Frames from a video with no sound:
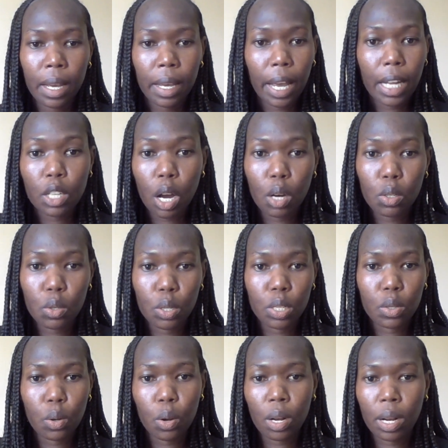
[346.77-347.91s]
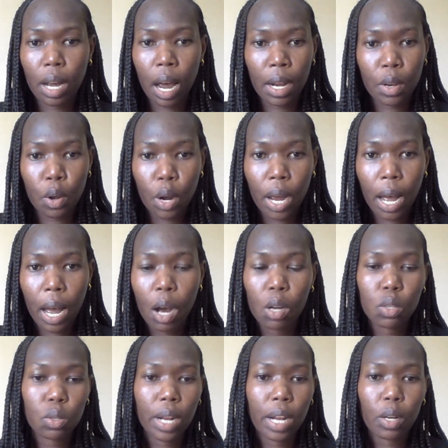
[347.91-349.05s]
get how to install Docker, how
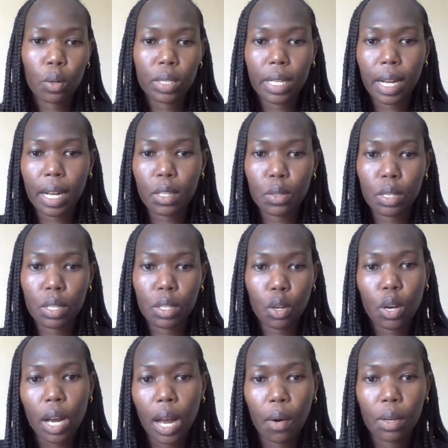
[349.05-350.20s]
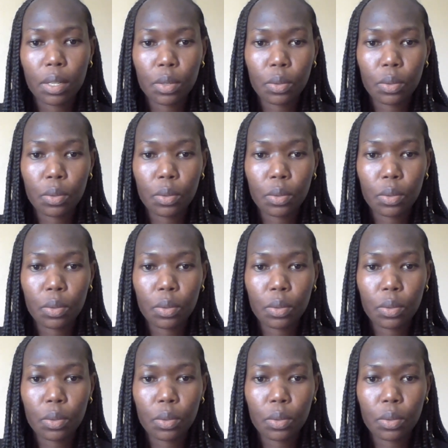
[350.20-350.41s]
to run containers using Docker, how